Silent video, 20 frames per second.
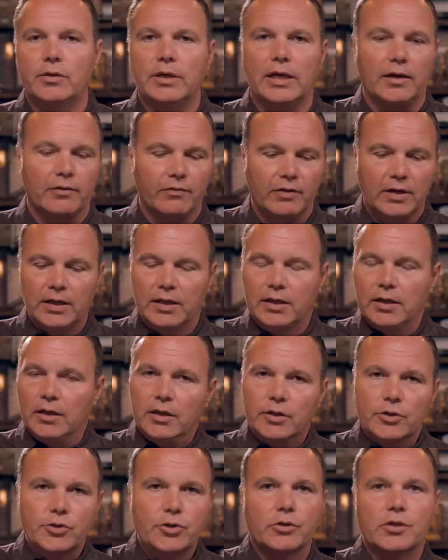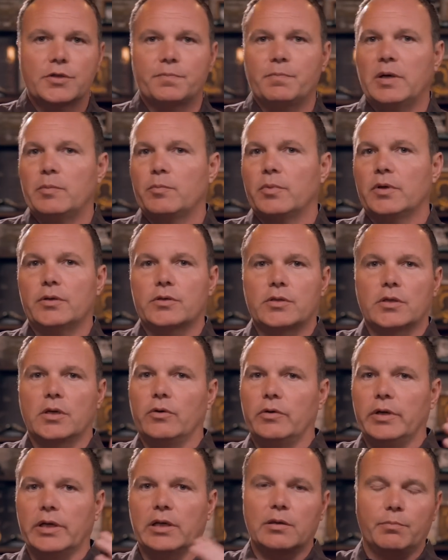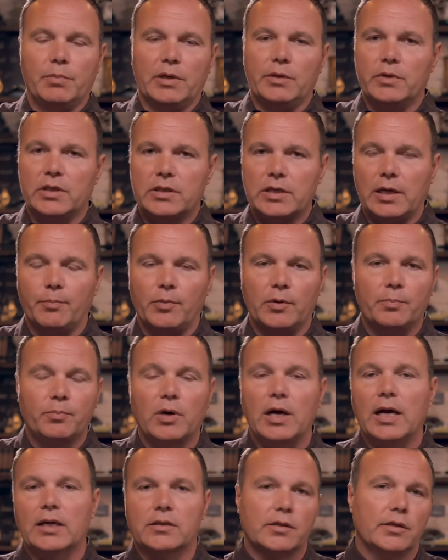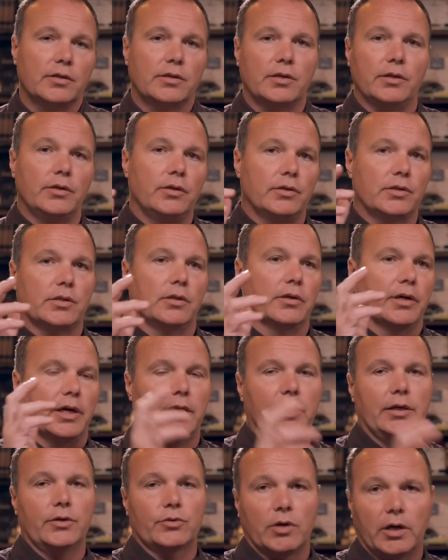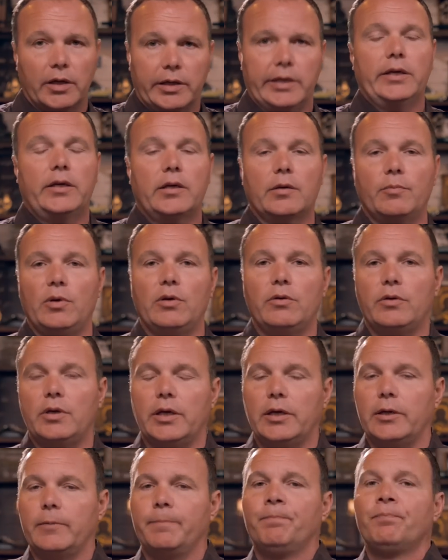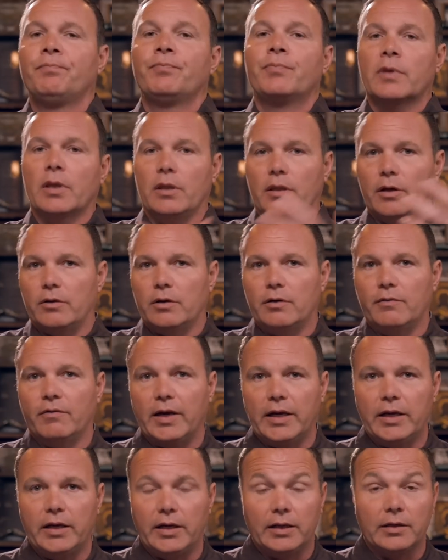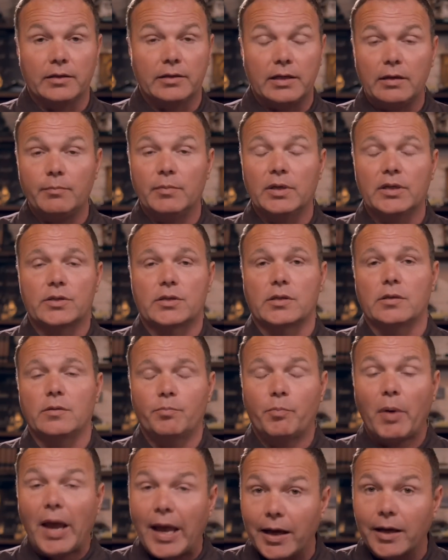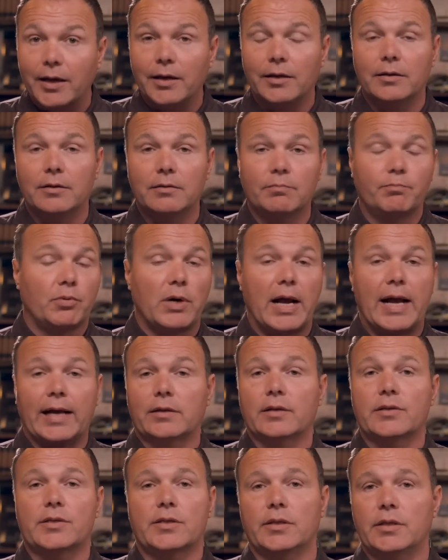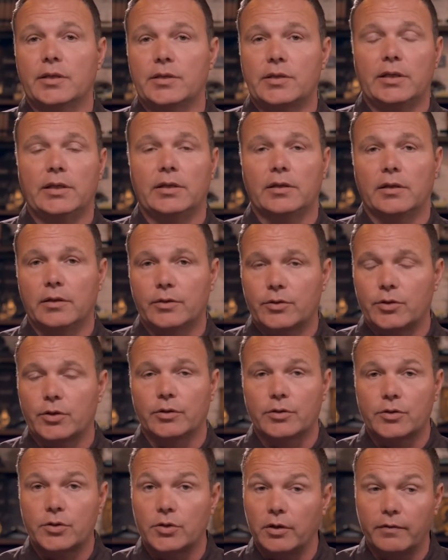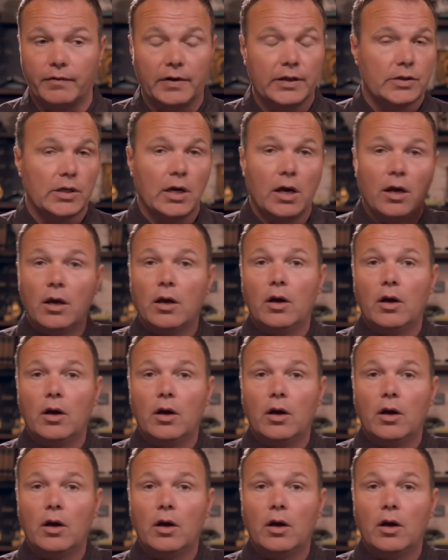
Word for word: You have church members going to be with temple prostitutes. They're getting drunk at communion. They're inviting demons and pagan practices into the church service.